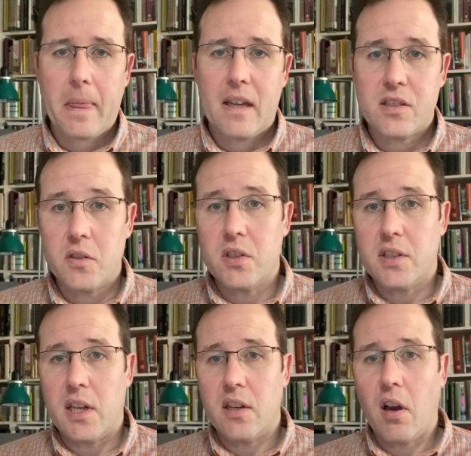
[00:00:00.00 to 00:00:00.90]
So to
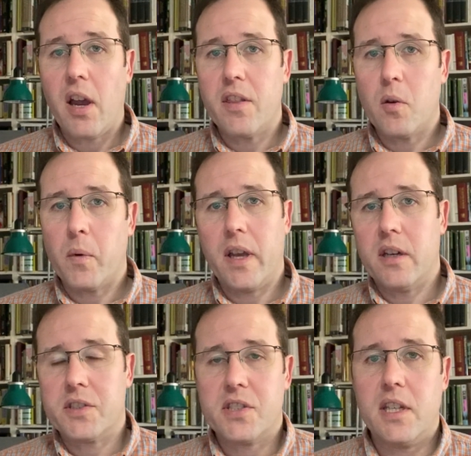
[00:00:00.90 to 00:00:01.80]
deny that we
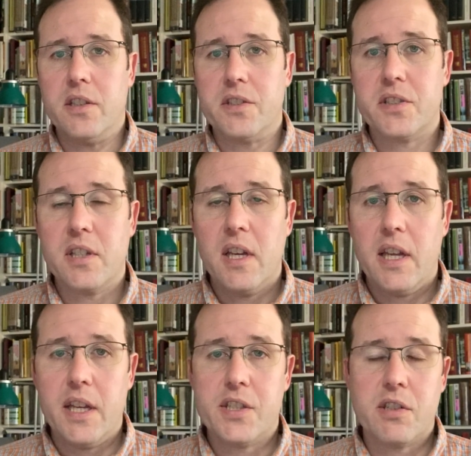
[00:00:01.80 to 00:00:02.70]
are sinners
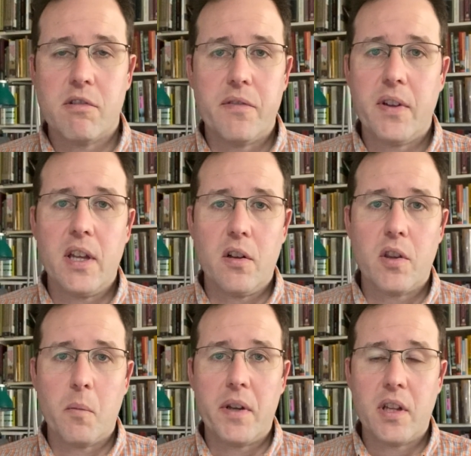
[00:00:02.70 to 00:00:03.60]
is to reveal
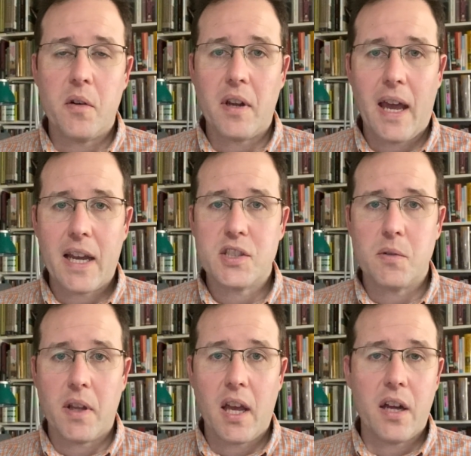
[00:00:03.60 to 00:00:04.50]
that we don't
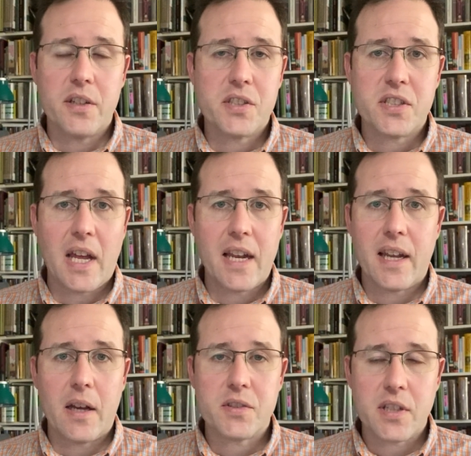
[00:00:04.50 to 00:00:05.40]
actually
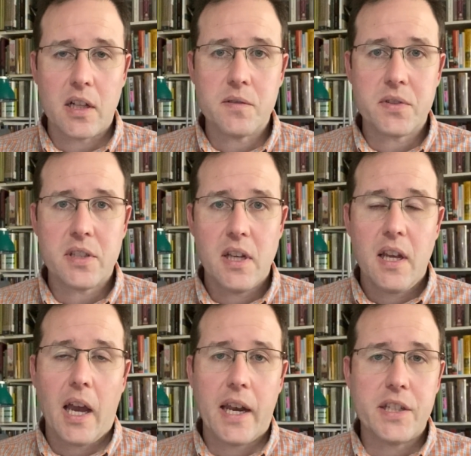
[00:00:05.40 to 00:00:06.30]
understand ourselves,
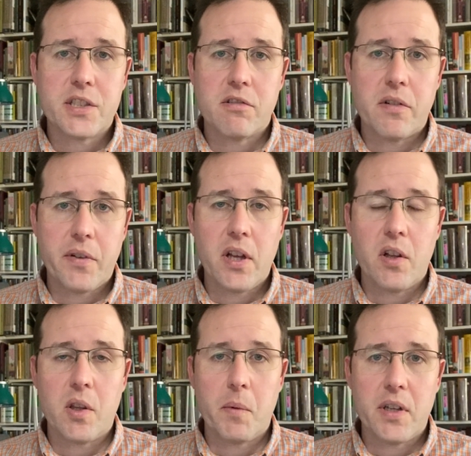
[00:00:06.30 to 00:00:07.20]
and it's to reveal
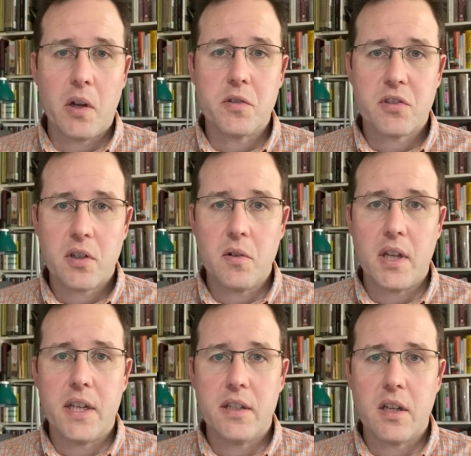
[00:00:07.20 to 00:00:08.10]
that we don't
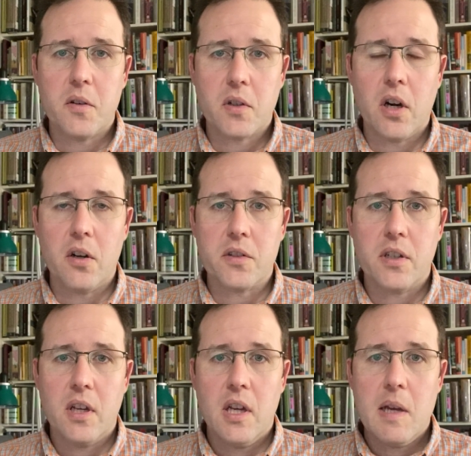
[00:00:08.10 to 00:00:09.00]
truly know God.
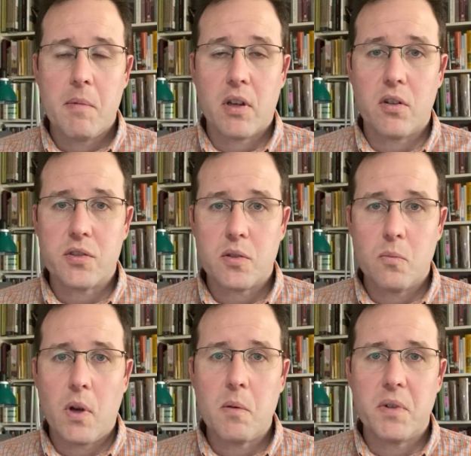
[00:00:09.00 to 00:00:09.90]
Because
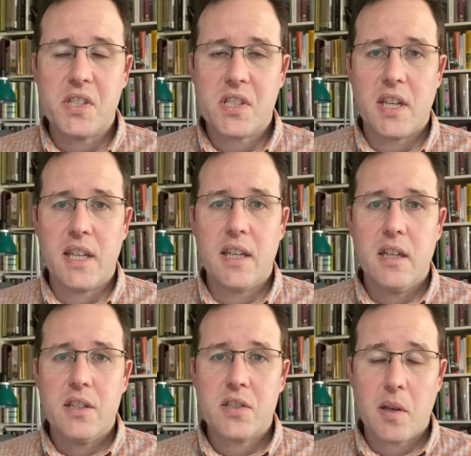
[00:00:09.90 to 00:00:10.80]
when we see
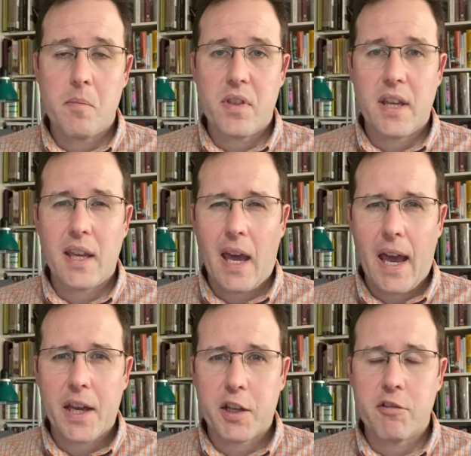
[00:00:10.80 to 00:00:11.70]
something
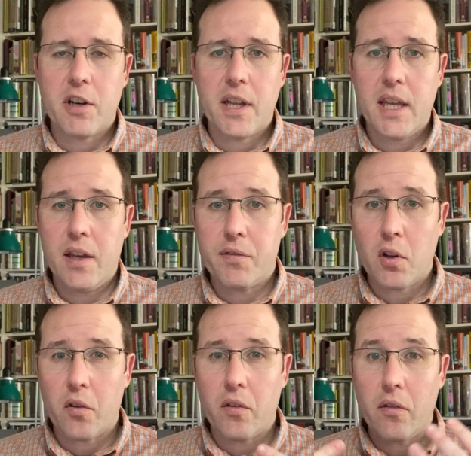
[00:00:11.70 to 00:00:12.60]
accurately, if
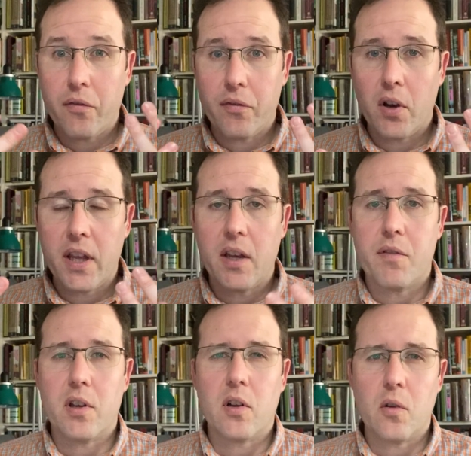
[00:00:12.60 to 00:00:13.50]
not fully, of
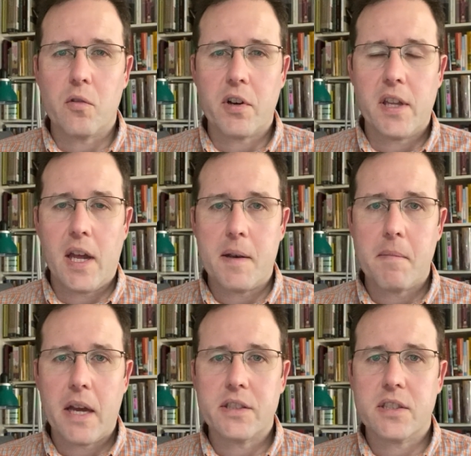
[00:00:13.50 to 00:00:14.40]
the glory and
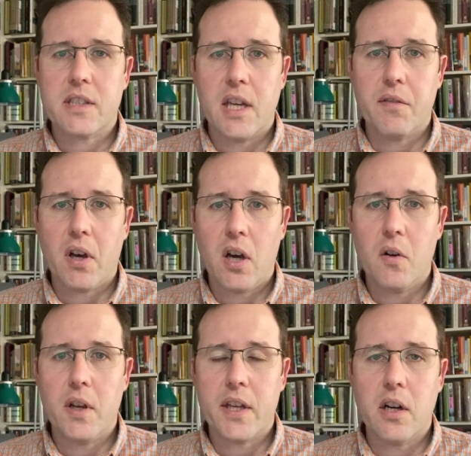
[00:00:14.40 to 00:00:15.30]
majesty of a
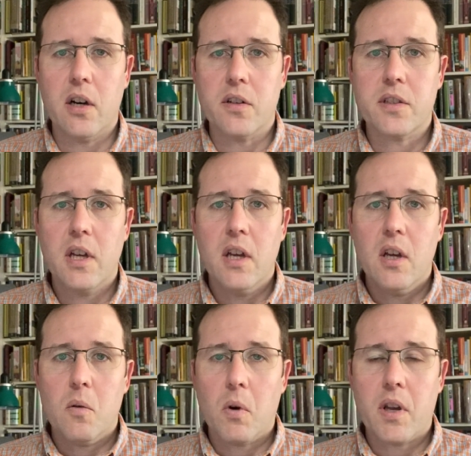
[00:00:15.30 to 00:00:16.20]
holy God,
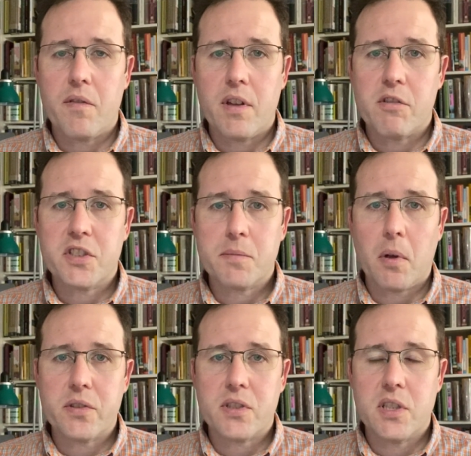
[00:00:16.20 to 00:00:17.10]
one of the
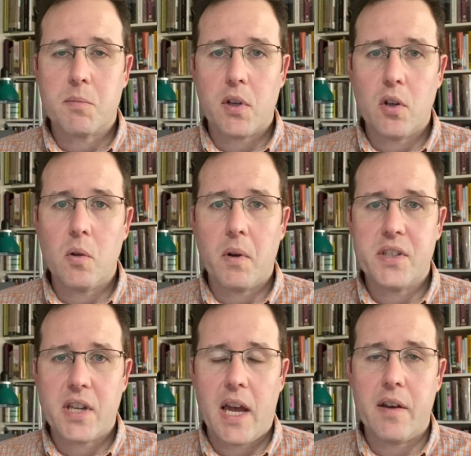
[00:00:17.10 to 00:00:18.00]
responses we
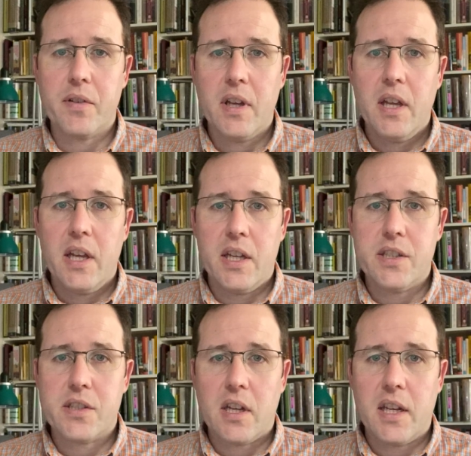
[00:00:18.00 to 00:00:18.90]
always have
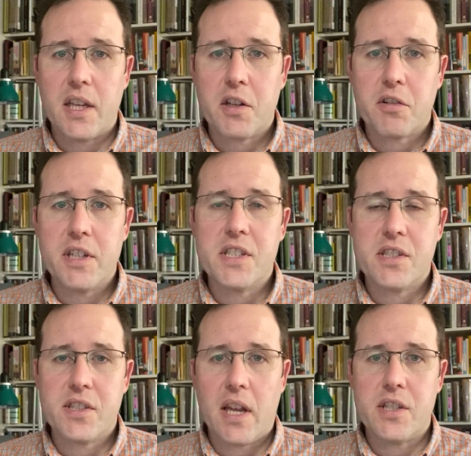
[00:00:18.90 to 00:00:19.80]
is an increased
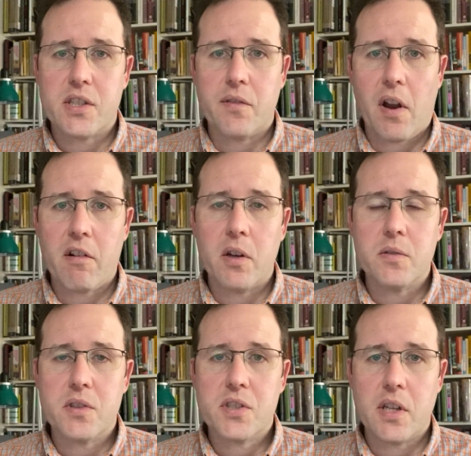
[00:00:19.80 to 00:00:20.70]
sense of our
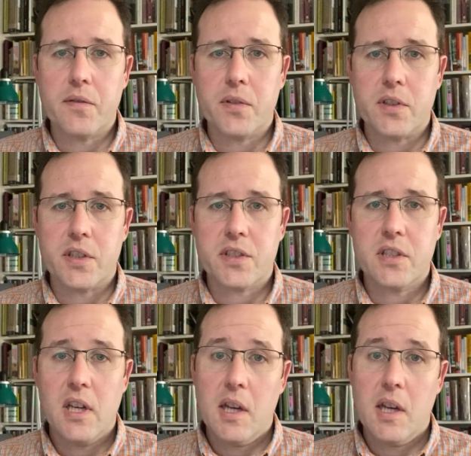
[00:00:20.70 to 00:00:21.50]
own sinfulness,